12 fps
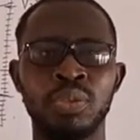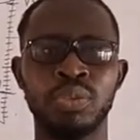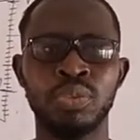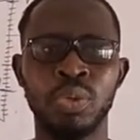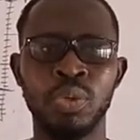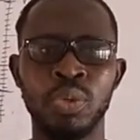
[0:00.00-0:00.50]

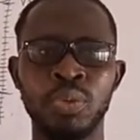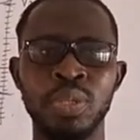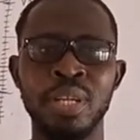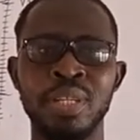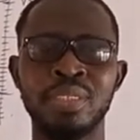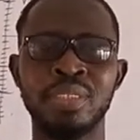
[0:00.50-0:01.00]
So
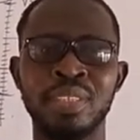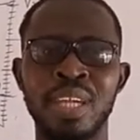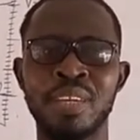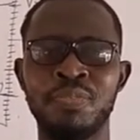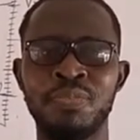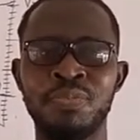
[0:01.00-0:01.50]
there is
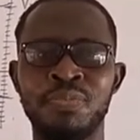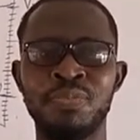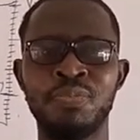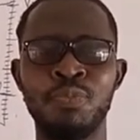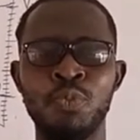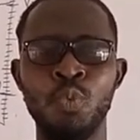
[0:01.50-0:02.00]
a
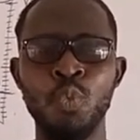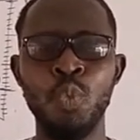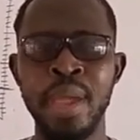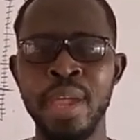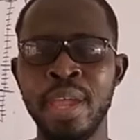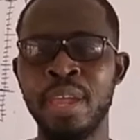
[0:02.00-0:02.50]

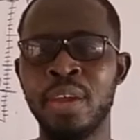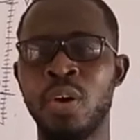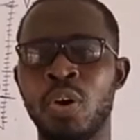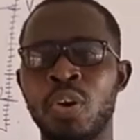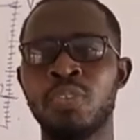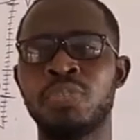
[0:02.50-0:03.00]
way
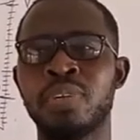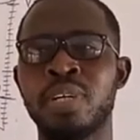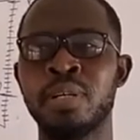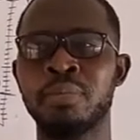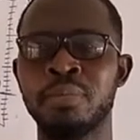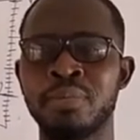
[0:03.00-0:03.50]
of
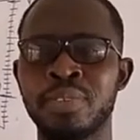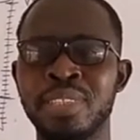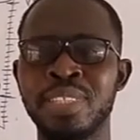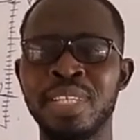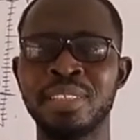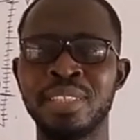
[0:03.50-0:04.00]

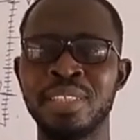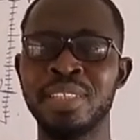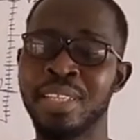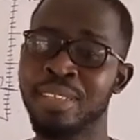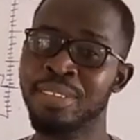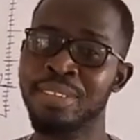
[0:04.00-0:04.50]
getting
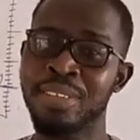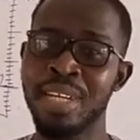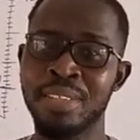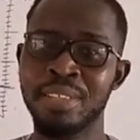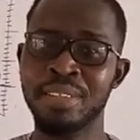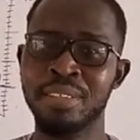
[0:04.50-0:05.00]
it
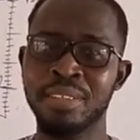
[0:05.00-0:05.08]
done,